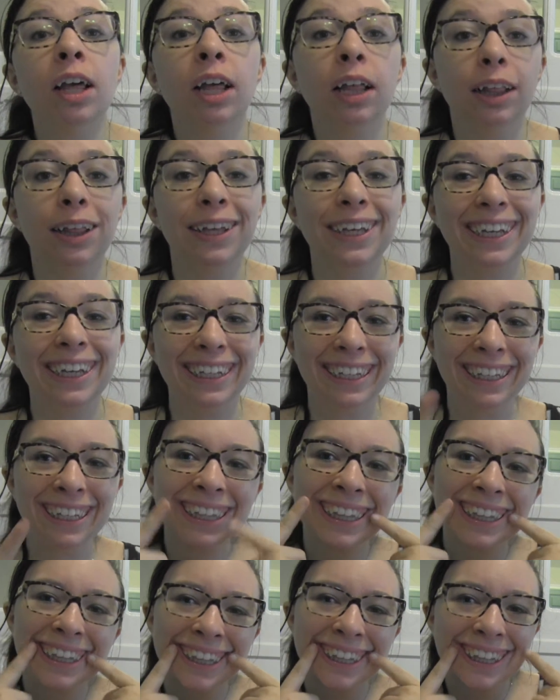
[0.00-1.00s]

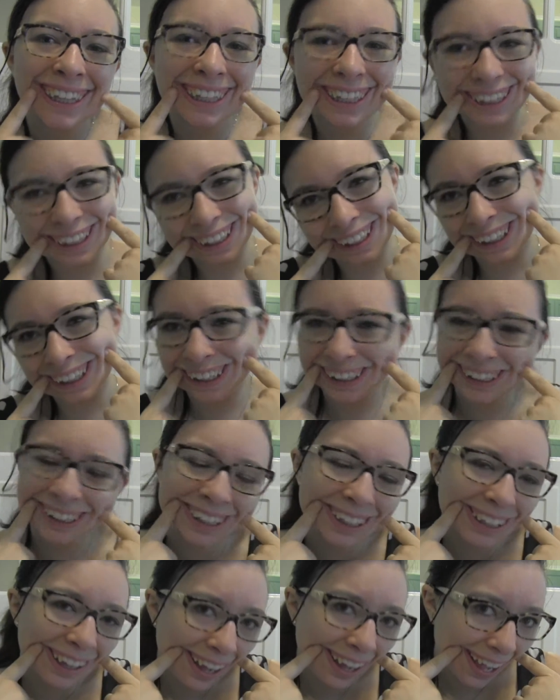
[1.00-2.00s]
looking
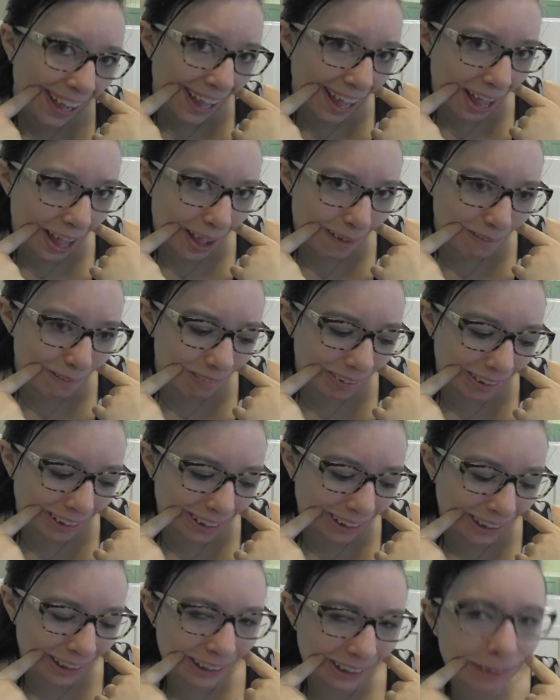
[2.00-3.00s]

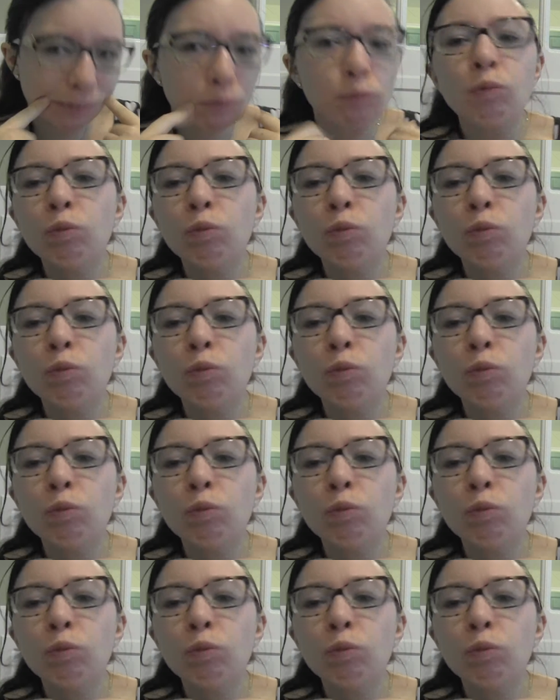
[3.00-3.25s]
happy.